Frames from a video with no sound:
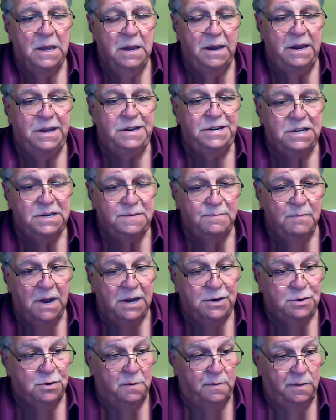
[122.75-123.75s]
Each is
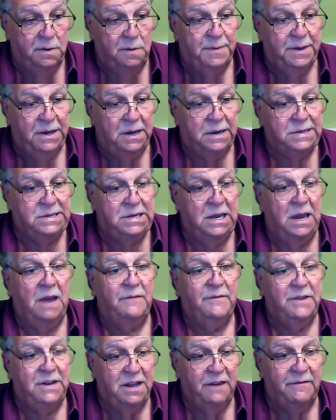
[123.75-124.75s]
measurable because they have
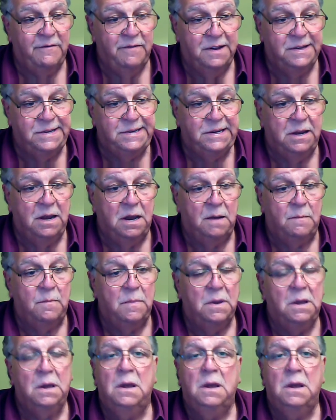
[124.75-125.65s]
a definite aim,